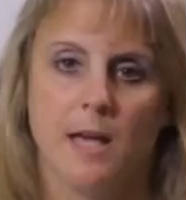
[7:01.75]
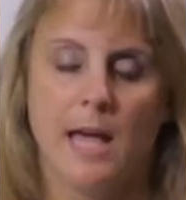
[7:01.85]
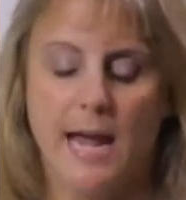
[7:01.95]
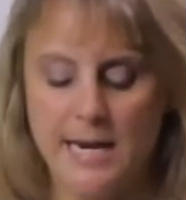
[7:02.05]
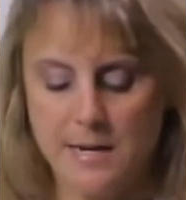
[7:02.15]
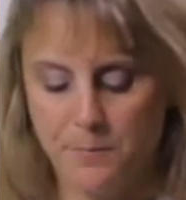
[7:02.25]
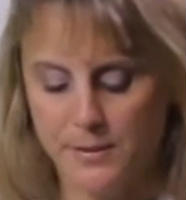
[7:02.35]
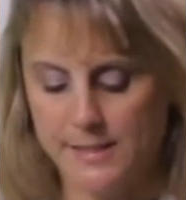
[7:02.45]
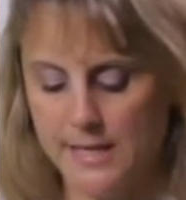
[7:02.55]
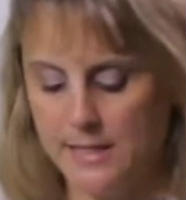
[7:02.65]

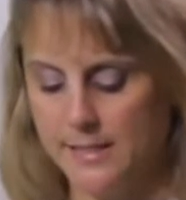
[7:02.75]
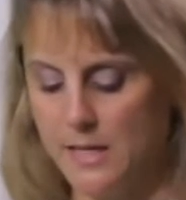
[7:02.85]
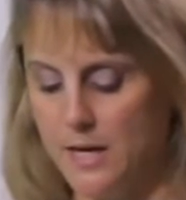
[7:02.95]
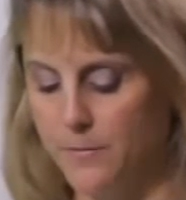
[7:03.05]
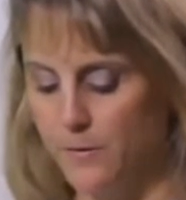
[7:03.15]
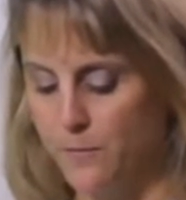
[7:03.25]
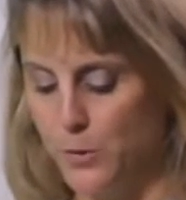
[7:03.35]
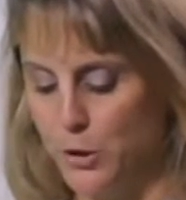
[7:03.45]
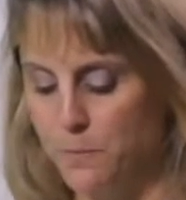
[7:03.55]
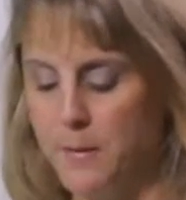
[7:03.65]
80% is covered for
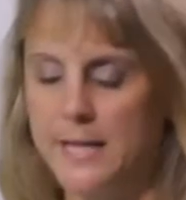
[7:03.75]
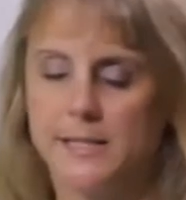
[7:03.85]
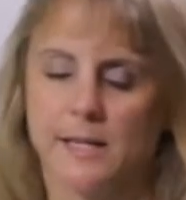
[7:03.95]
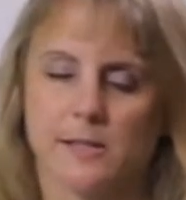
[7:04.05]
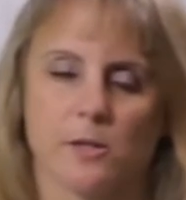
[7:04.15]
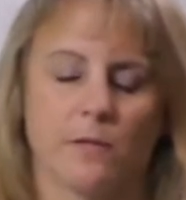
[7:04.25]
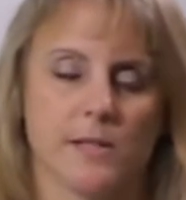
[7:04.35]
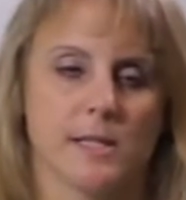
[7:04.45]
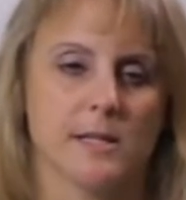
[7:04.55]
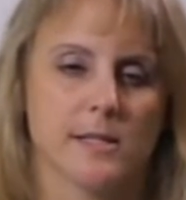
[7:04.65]
your basic
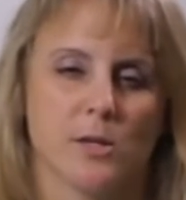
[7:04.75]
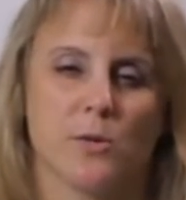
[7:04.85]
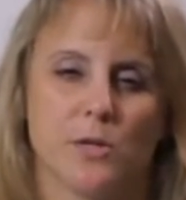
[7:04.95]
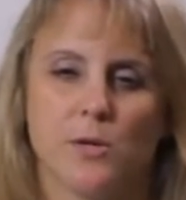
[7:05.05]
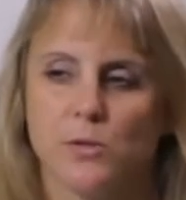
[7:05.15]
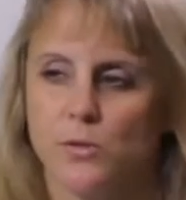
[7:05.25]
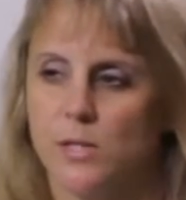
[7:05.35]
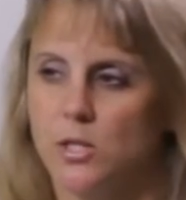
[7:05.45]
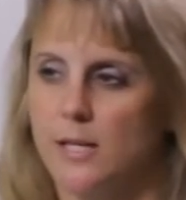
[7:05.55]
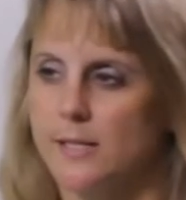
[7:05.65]
services. So those are
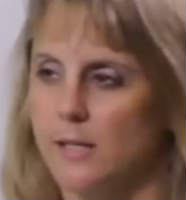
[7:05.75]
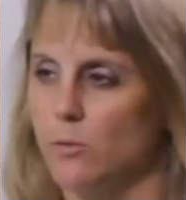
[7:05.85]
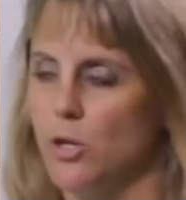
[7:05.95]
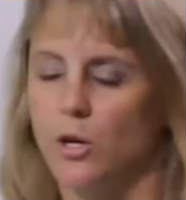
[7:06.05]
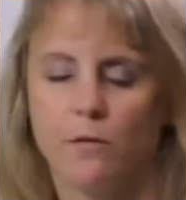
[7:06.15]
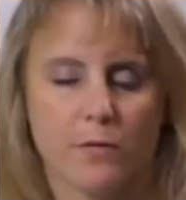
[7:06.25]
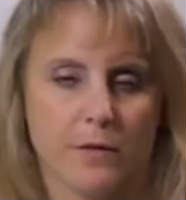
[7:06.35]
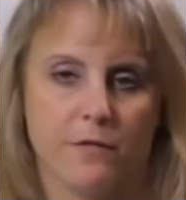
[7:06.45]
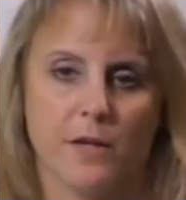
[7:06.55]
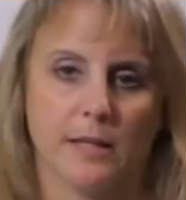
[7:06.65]
such things like when you go for a
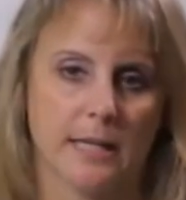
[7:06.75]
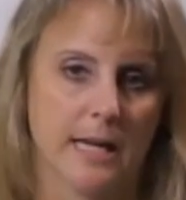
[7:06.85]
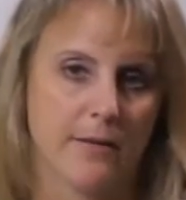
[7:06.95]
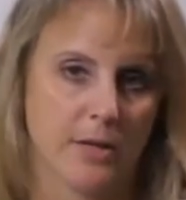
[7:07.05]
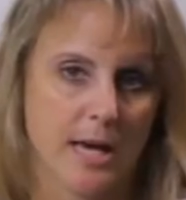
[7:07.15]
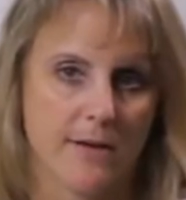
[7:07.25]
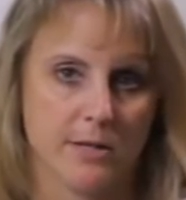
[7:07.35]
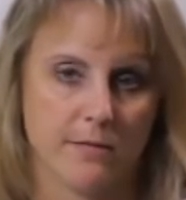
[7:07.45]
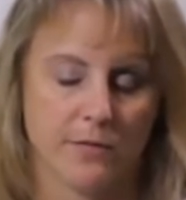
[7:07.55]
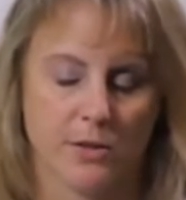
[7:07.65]
filling and have a
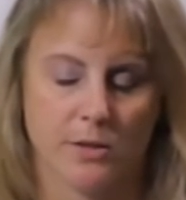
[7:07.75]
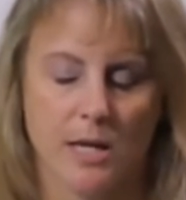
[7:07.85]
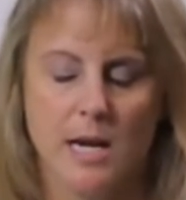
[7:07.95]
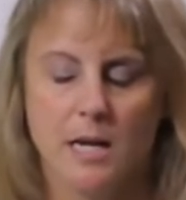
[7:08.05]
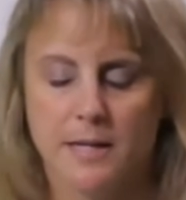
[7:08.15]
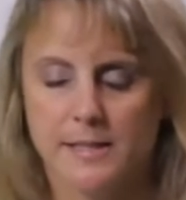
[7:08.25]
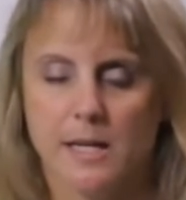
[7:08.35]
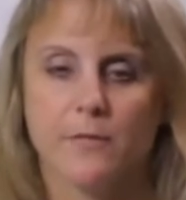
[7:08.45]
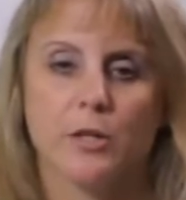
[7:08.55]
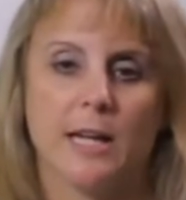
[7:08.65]
cavity filled. That's
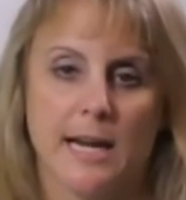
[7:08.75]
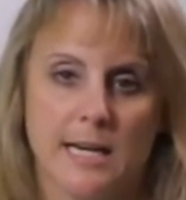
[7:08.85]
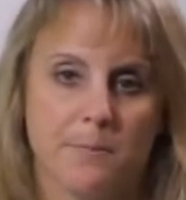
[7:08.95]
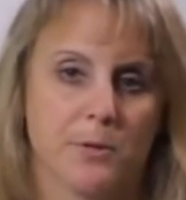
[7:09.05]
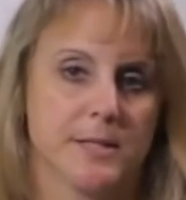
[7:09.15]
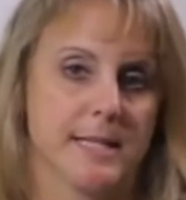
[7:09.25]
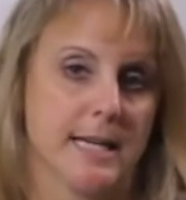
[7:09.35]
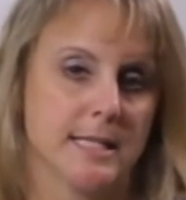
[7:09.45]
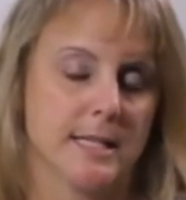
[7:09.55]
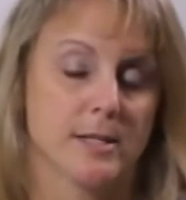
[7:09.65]
covered at
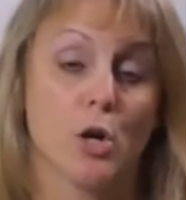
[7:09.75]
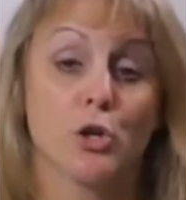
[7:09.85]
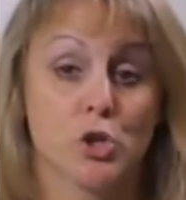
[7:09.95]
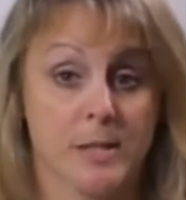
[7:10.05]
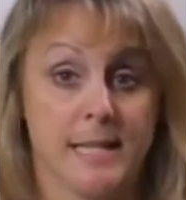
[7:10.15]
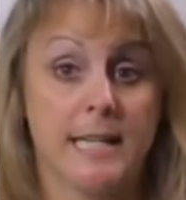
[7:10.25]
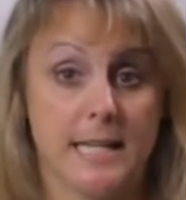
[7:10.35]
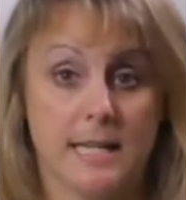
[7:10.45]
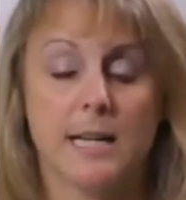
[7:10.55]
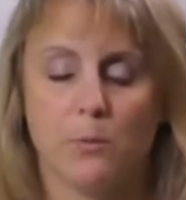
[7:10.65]
80% as long as you're seeing an
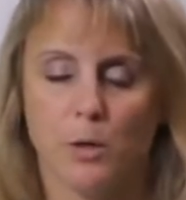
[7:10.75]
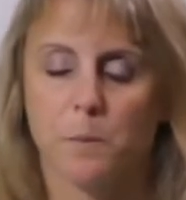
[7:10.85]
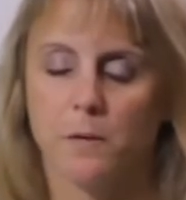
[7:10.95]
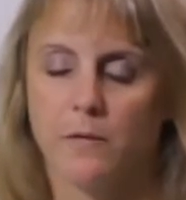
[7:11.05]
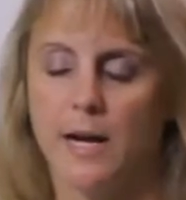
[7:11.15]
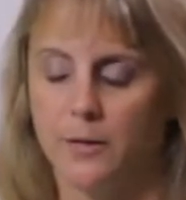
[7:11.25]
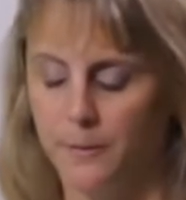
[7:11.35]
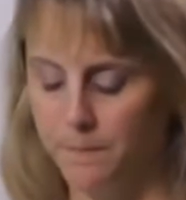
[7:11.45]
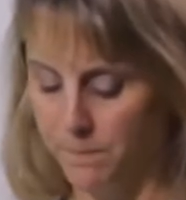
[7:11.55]
in-network provider.